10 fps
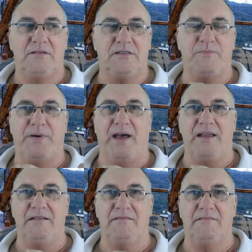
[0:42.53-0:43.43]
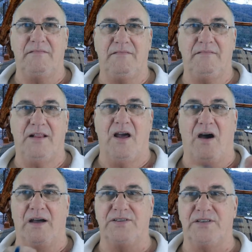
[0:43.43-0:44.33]
to paint
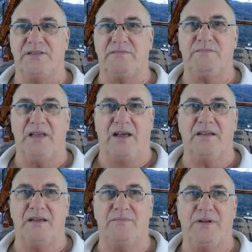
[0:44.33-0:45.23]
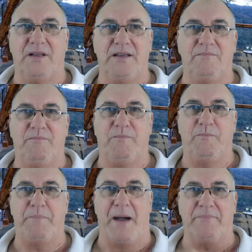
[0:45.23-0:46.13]
guys as you know, complete
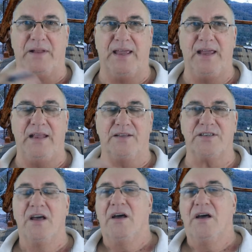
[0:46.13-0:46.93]
bumbling idiots?